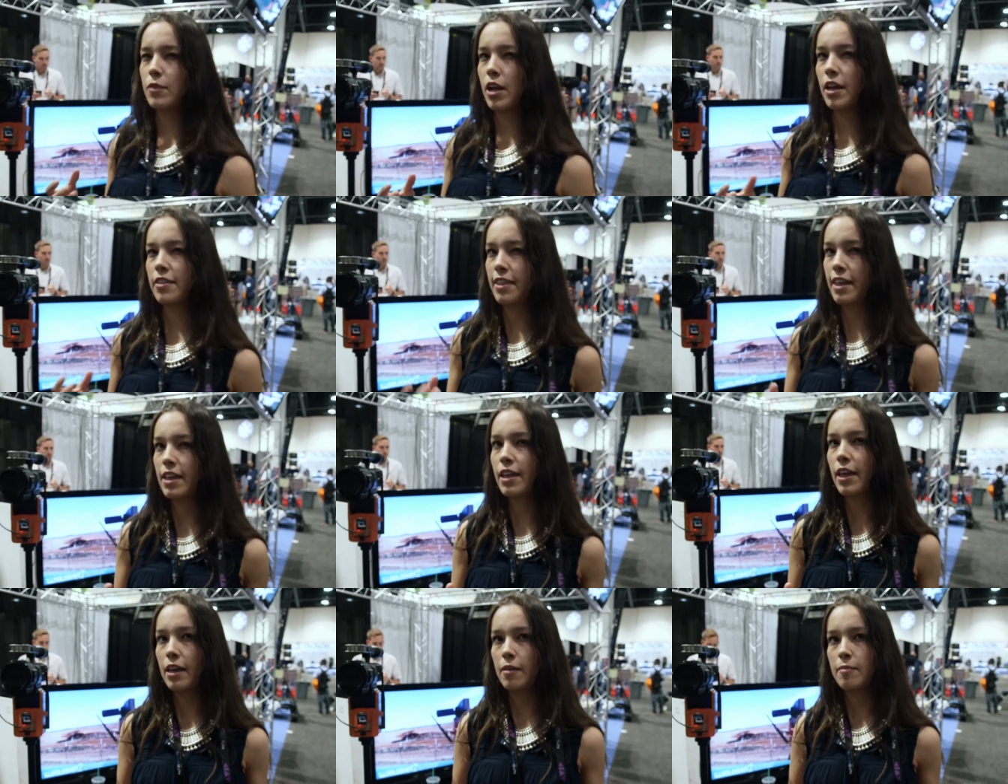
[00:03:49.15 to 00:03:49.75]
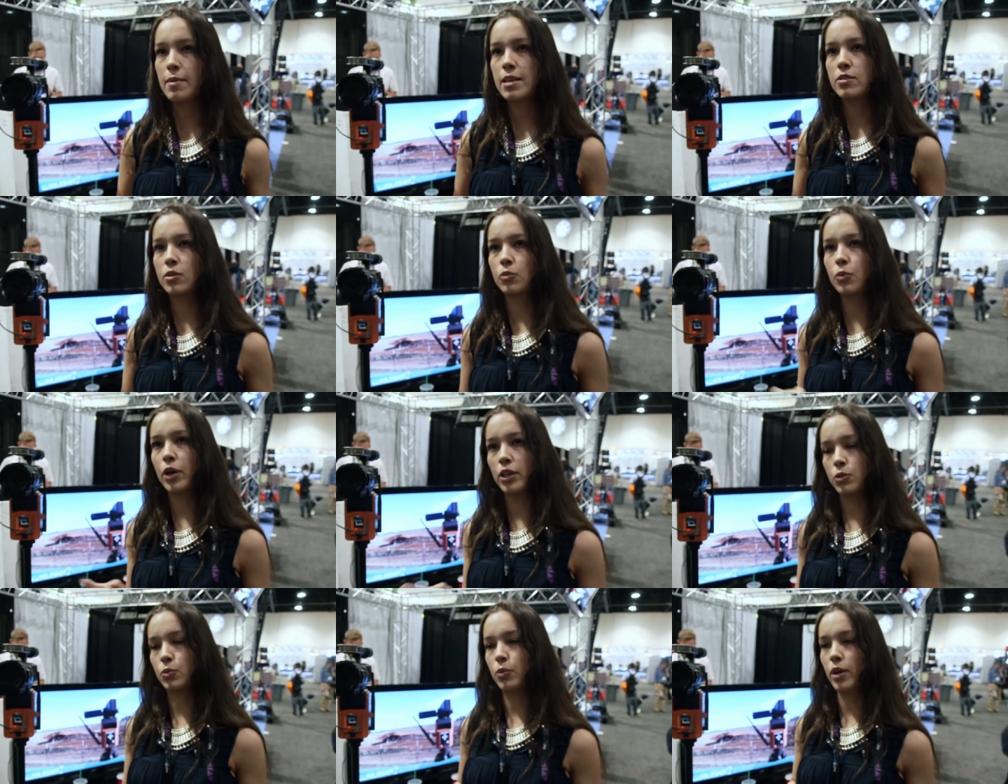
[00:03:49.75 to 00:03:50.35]
not, i think Amy's a
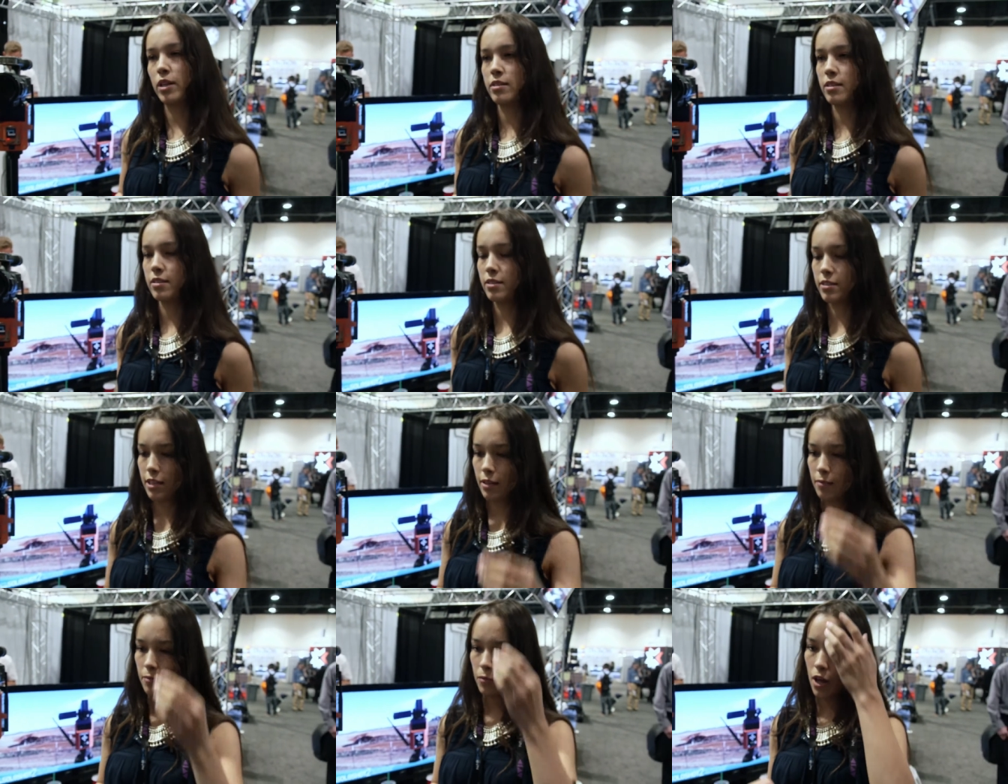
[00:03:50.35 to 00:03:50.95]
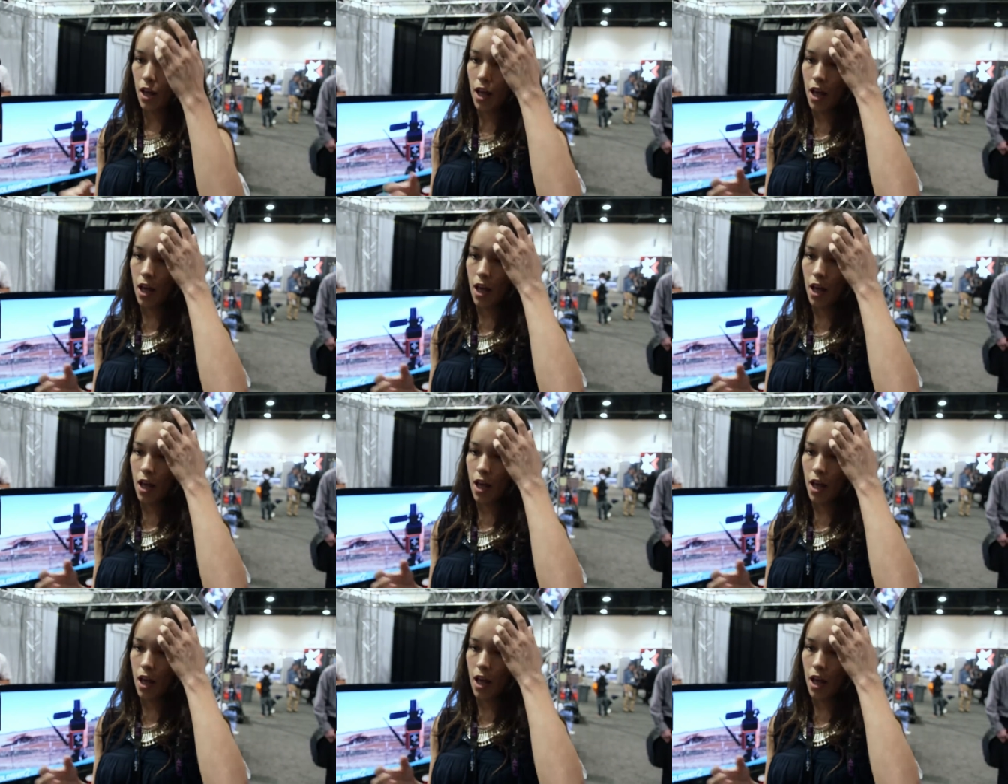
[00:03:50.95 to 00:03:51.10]
one-to-one system.